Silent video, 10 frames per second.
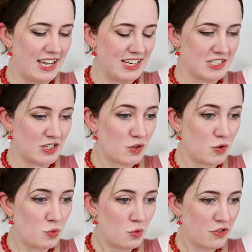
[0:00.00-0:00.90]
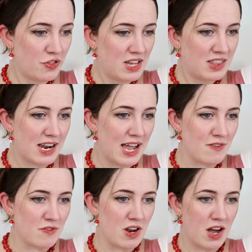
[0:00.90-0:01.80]
and it's a cool thing that I
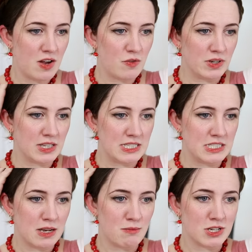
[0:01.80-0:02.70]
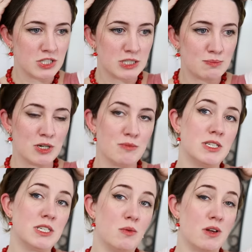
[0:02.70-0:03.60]
have not really done much
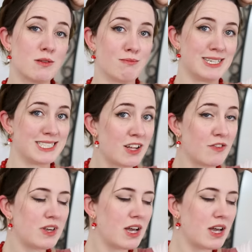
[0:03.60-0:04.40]
experimenting with myself